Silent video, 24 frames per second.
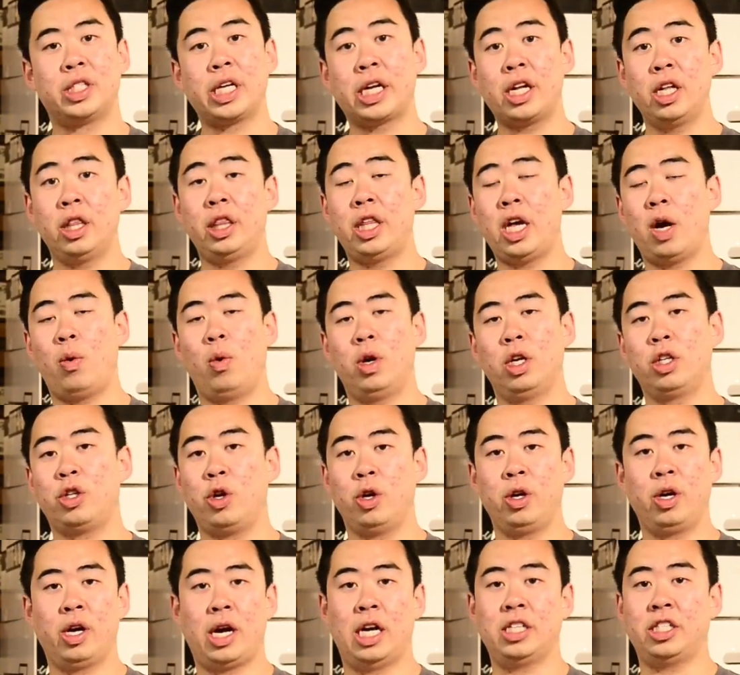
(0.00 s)
the second thing I want to
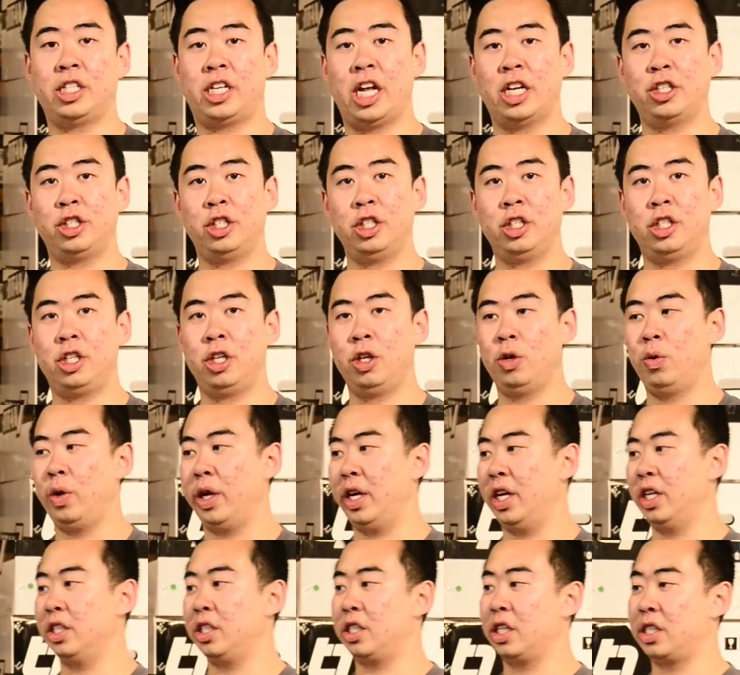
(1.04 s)
turn your guys' attention to
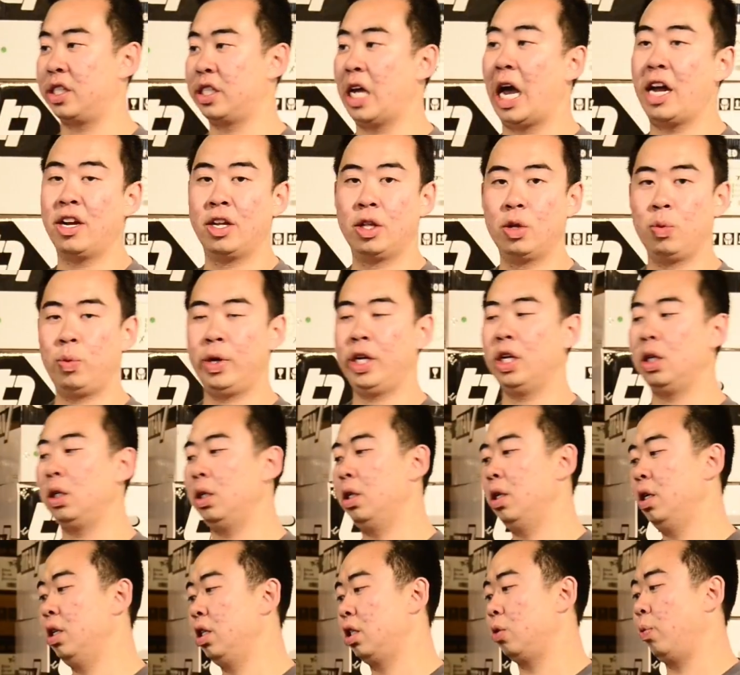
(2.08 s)
is the side of the
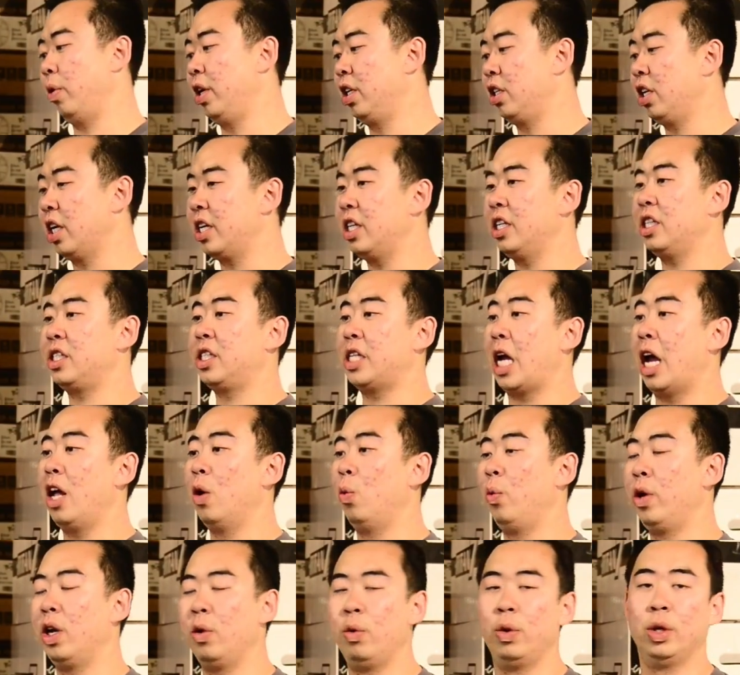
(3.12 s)
wheel. So when you look at the side
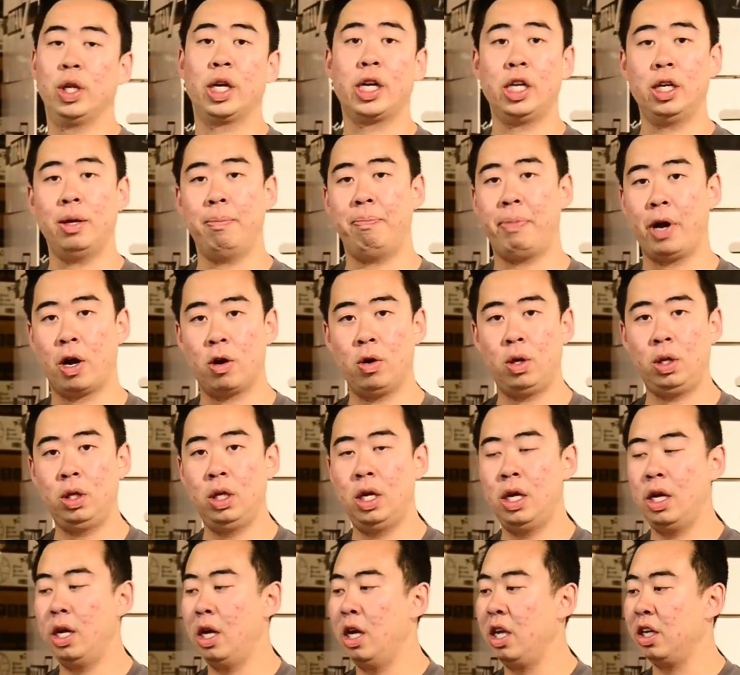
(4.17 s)
of the wheel and we look in the barrel,
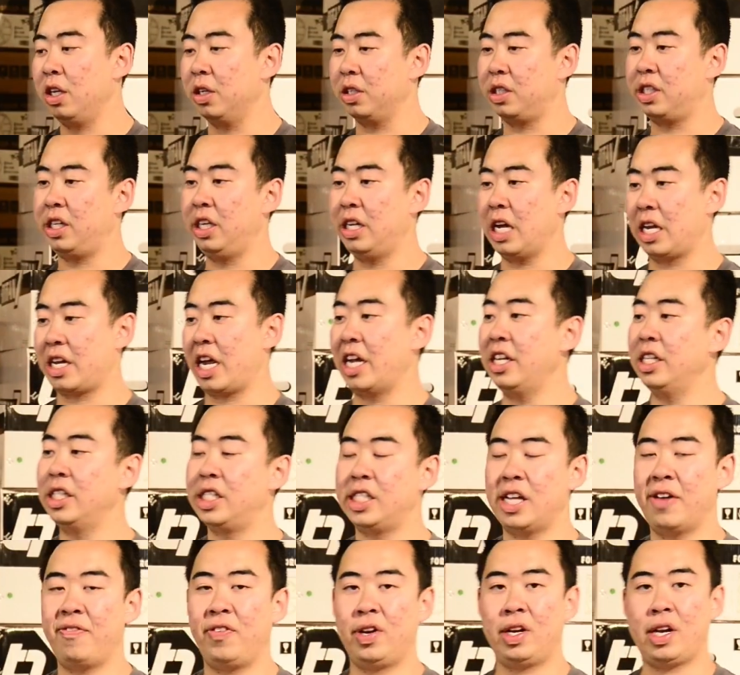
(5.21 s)
you'll see that
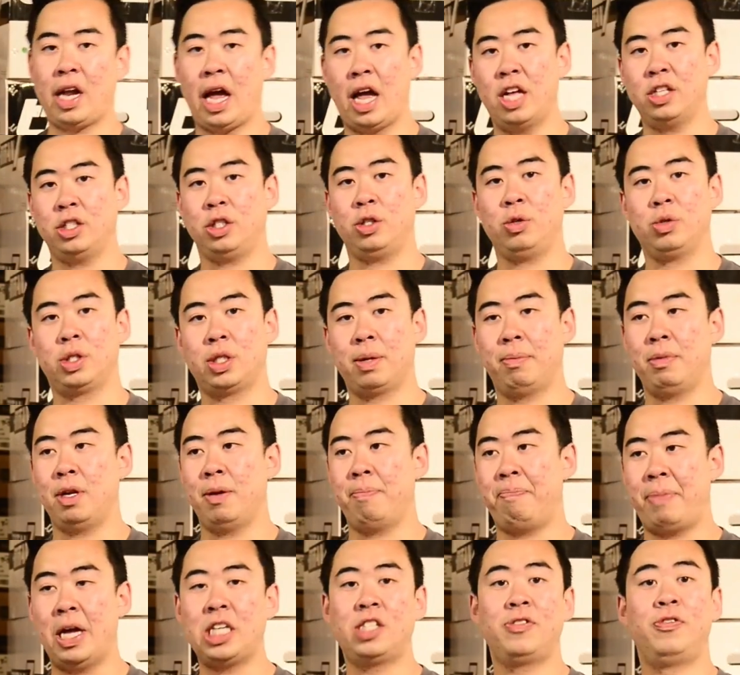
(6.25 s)
TITAN7 has used some of
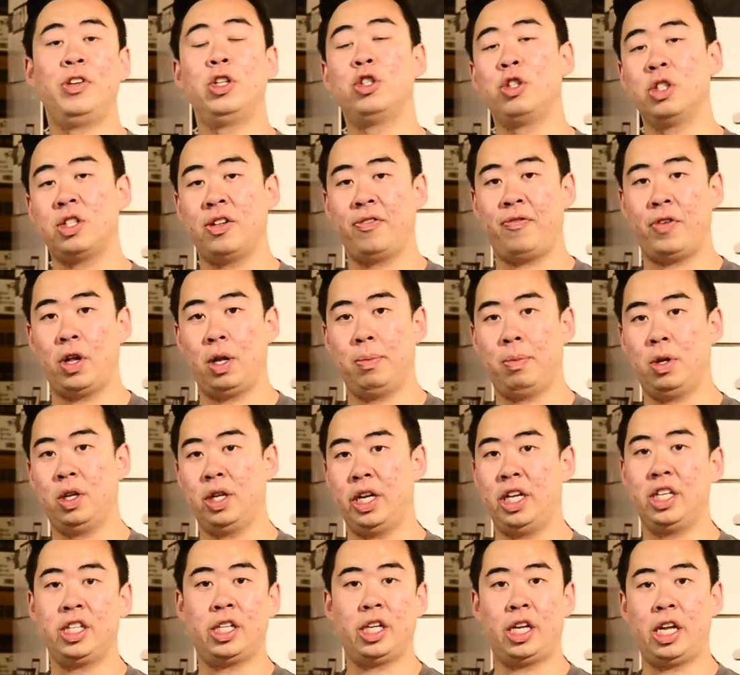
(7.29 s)
the best features
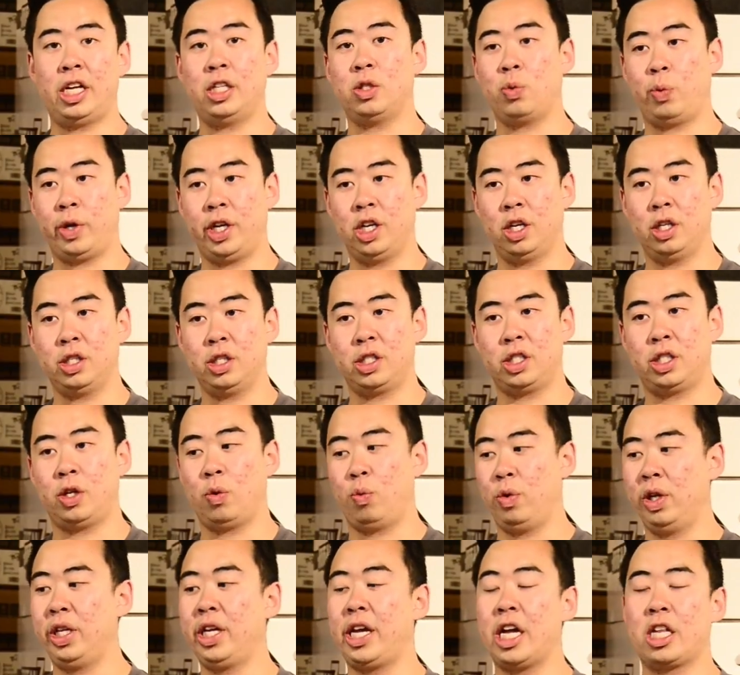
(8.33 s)
available in today's wheels
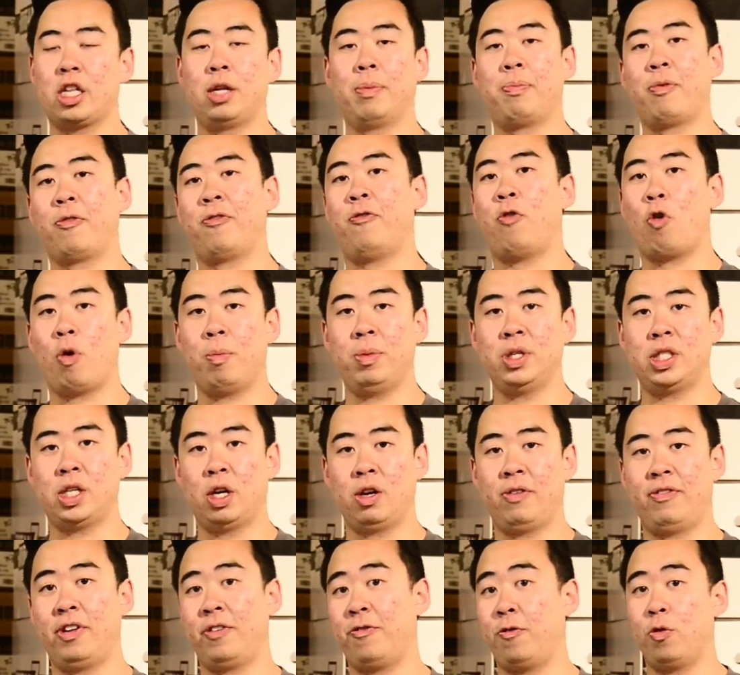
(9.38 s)
to really get the performance
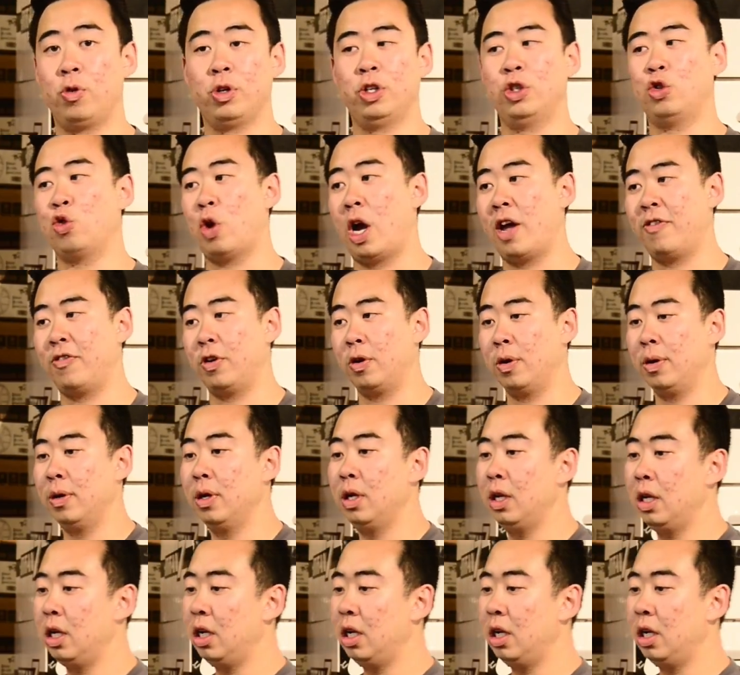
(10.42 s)
out of it for the driver.